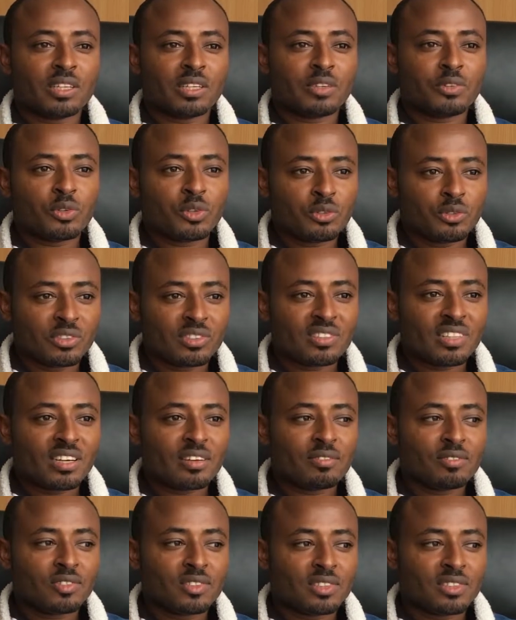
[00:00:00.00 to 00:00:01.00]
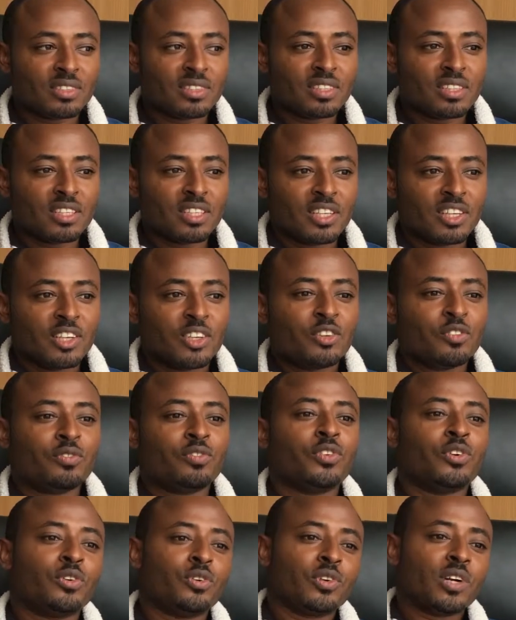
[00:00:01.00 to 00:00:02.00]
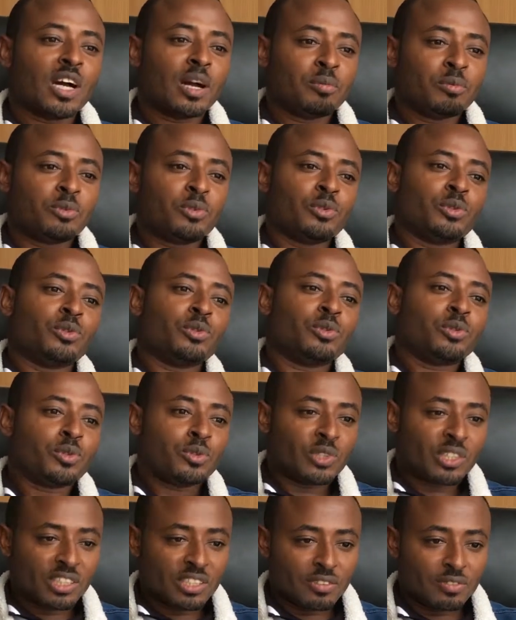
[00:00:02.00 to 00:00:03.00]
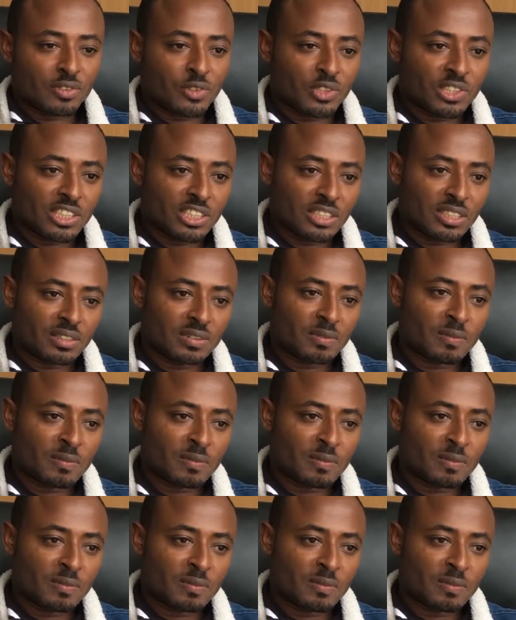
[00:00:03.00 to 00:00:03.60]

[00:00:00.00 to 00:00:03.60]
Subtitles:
road reserves for up to 2040.